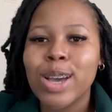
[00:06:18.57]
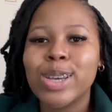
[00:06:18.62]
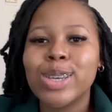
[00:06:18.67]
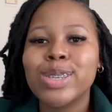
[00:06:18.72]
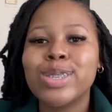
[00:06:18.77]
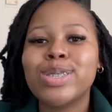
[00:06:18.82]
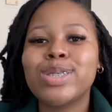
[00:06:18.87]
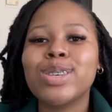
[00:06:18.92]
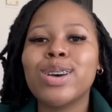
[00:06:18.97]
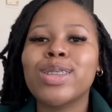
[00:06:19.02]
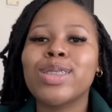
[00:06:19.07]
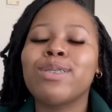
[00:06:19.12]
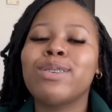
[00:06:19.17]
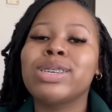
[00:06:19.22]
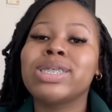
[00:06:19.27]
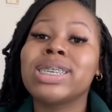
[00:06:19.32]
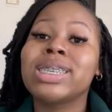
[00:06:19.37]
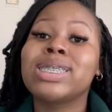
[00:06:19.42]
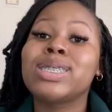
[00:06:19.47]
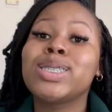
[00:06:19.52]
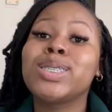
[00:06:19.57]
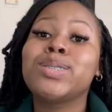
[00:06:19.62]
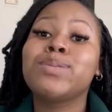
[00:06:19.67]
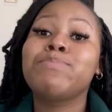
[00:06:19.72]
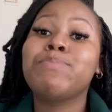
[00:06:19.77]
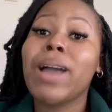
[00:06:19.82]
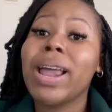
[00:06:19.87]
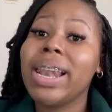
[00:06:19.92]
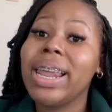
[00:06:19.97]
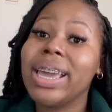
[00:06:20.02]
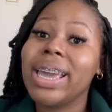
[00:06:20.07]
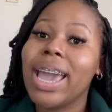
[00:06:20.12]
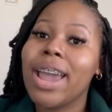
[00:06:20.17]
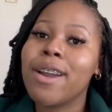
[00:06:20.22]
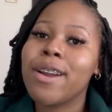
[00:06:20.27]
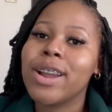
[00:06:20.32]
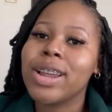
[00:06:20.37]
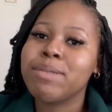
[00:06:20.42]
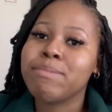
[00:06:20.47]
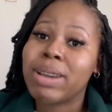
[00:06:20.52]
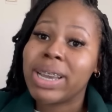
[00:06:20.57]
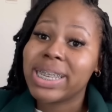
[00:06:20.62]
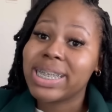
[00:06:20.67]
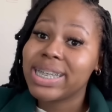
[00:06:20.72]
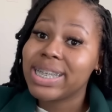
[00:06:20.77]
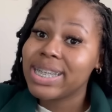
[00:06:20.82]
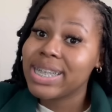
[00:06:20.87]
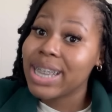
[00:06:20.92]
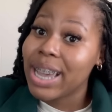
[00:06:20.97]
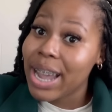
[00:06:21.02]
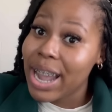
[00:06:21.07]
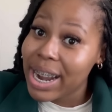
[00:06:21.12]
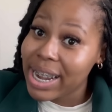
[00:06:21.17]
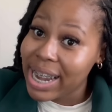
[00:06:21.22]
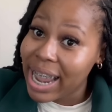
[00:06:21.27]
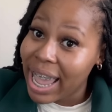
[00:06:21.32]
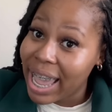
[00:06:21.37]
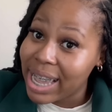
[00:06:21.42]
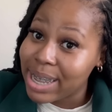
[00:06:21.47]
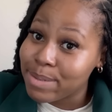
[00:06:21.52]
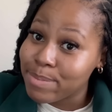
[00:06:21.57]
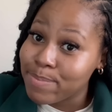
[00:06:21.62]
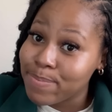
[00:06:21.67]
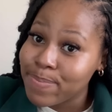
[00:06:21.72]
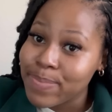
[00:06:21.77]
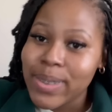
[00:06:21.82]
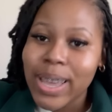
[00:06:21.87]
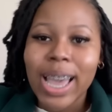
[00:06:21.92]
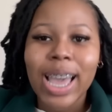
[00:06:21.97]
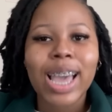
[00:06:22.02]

So there was a spelling error in my surname.